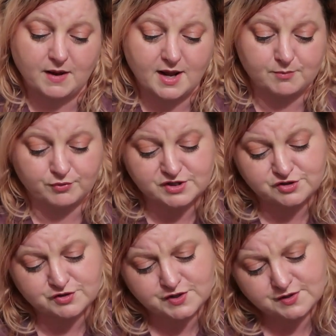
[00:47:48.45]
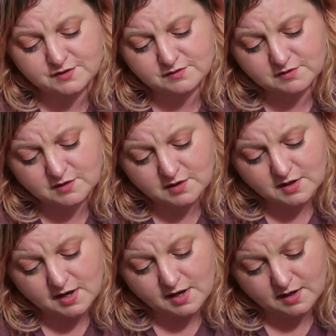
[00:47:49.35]
by Bridgerton
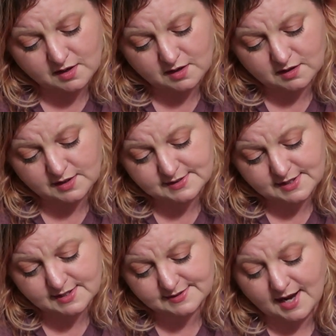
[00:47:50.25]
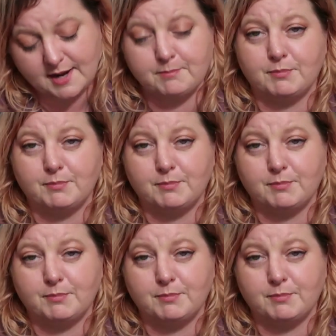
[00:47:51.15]
and it says, "I